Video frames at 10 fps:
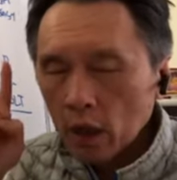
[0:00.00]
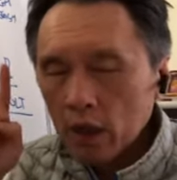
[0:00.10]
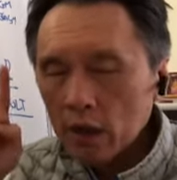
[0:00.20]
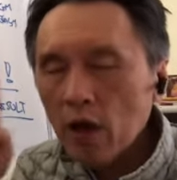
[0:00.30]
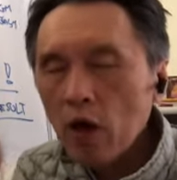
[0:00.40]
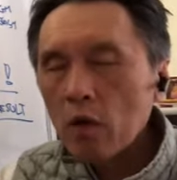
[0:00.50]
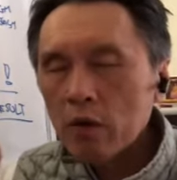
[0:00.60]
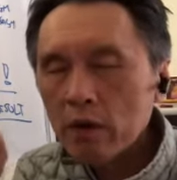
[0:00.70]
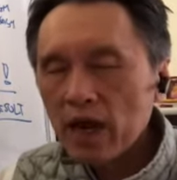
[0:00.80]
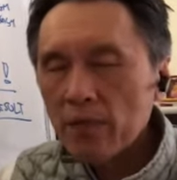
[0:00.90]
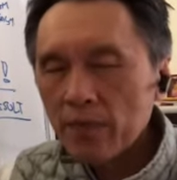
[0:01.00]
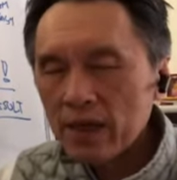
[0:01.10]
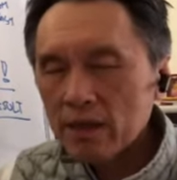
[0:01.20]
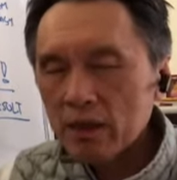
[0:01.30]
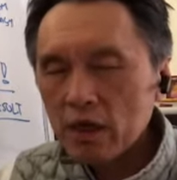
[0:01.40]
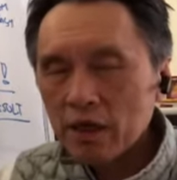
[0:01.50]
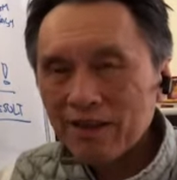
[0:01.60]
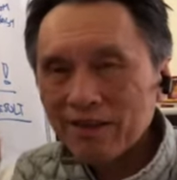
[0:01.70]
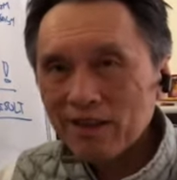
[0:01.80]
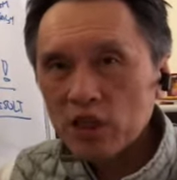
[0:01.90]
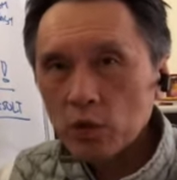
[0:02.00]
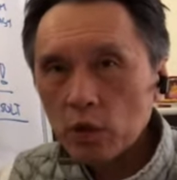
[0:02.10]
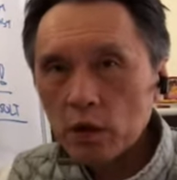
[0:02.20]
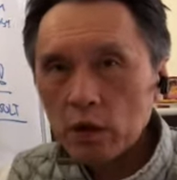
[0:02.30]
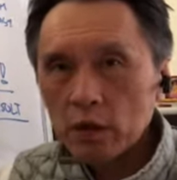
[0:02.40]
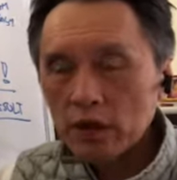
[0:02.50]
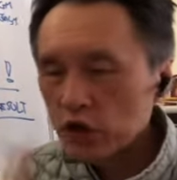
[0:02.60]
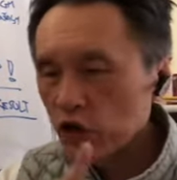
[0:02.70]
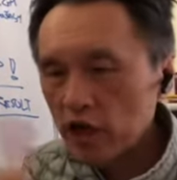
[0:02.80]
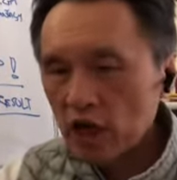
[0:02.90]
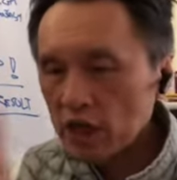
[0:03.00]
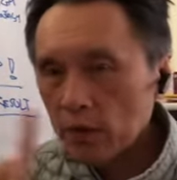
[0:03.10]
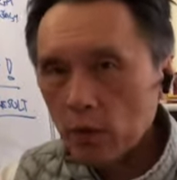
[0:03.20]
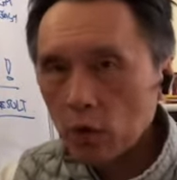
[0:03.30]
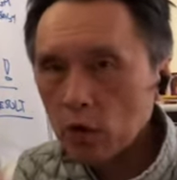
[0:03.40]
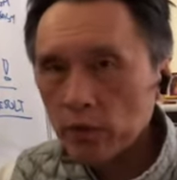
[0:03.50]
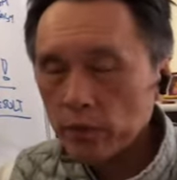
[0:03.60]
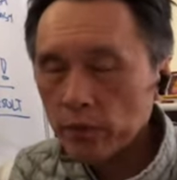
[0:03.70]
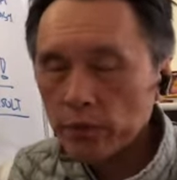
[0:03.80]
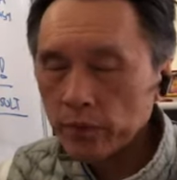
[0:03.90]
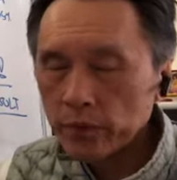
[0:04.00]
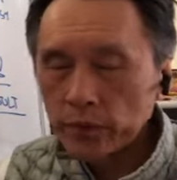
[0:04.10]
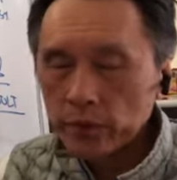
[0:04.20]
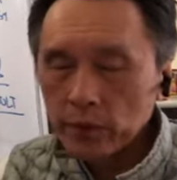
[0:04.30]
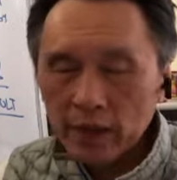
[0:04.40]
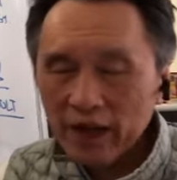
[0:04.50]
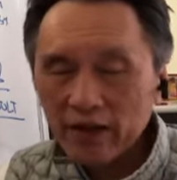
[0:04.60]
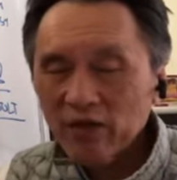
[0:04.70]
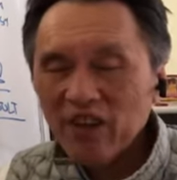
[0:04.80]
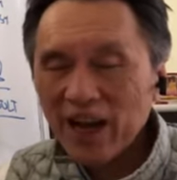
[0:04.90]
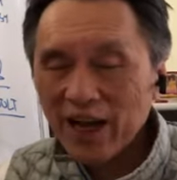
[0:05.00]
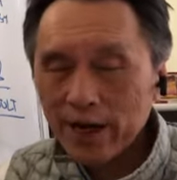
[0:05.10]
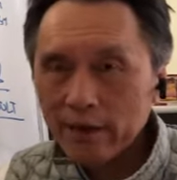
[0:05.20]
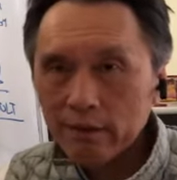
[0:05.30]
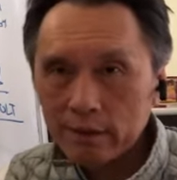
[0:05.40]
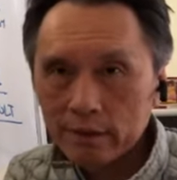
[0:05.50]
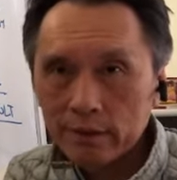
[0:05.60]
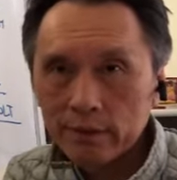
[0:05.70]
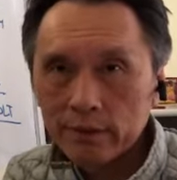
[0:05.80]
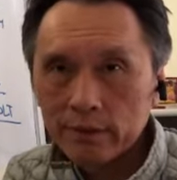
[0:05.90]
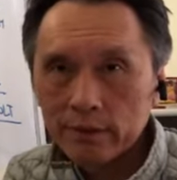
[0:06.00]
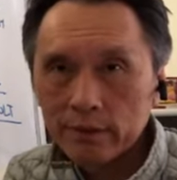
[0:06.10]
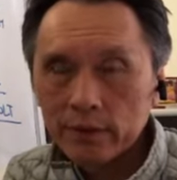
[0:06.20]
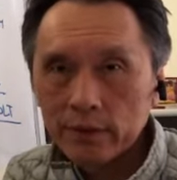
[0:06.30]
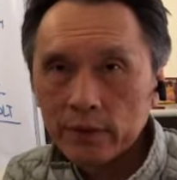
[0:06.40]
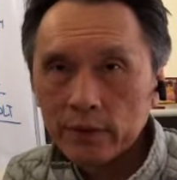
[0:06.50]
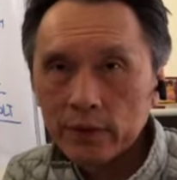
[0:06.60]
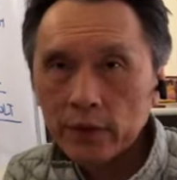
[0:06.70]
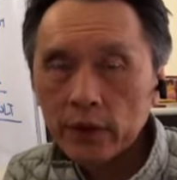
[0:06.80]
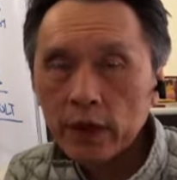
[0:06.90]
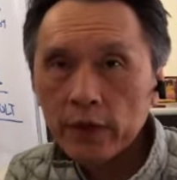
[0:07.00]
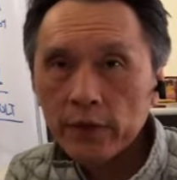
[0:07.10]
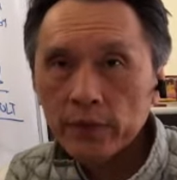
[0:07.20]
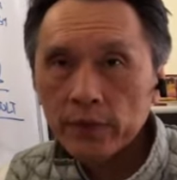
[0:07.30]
No grandmaster in this world, disregard of whom, can violate this. Okay?